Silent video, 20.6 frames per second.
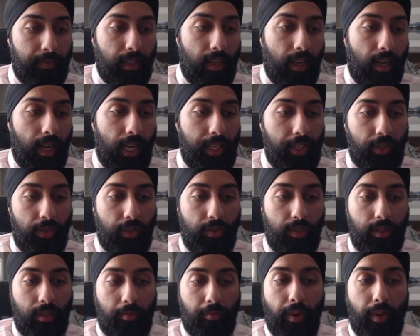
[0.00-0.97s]
I chose
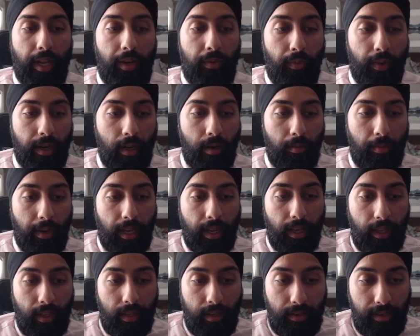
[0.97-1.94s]
The Breadwinner
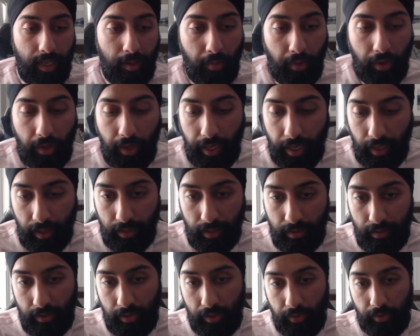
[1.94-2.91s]
by Deborah
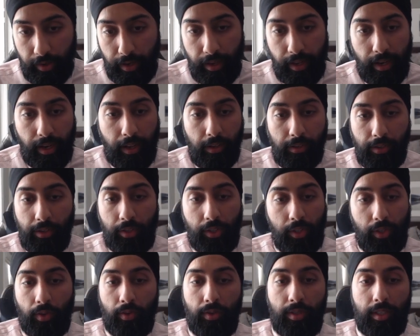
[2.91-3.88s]
Ellis, right? And I also
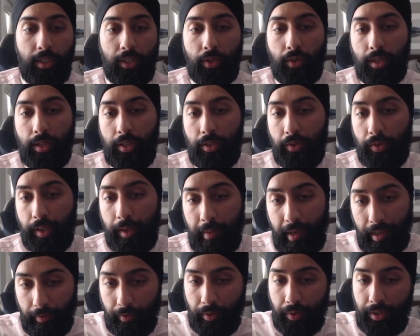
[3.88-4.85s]
chose a short story by
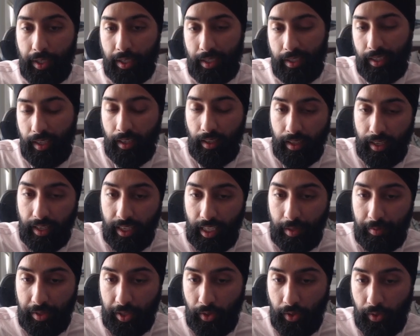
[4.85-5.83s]
Fulja Singh that
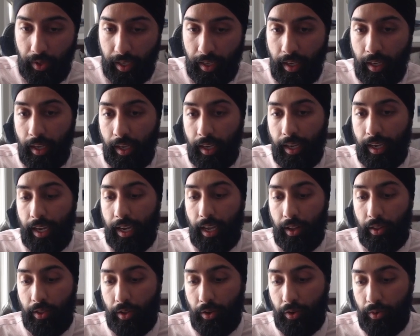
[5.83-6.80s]
keeps going.
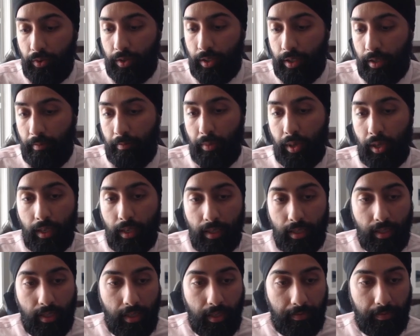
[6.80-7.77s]
And those
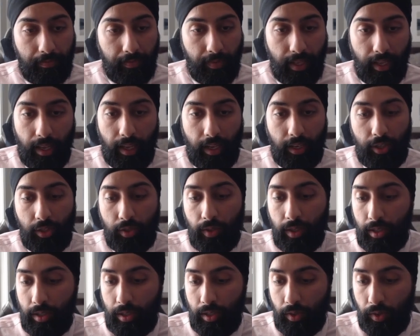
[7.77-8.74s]
books and
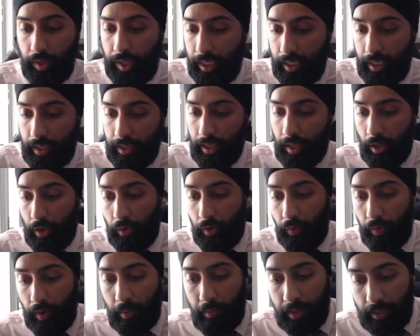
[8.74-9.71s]
short stories
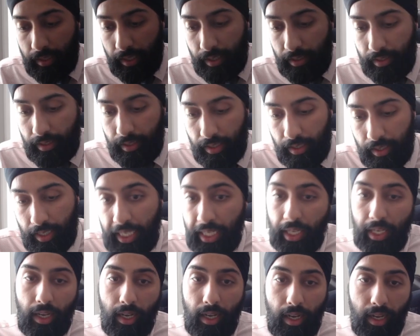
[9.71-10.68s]
represented
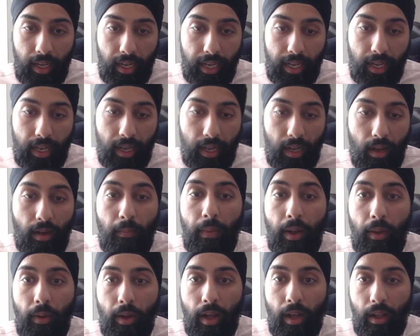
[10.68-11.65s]
um,
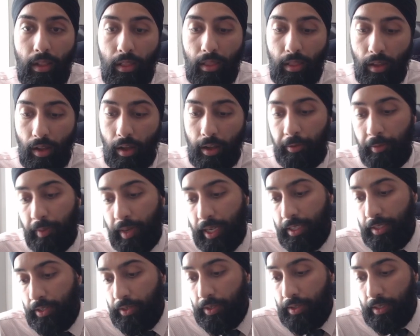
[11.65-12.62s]
a lot of my
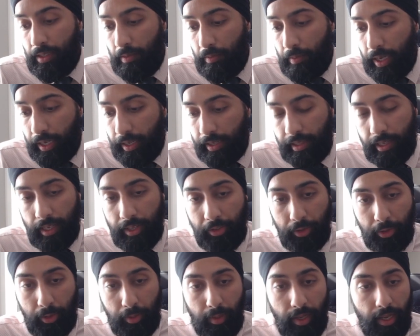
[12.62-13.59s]
students in my
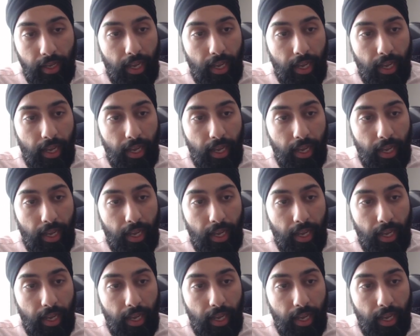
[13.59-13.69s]
classroom.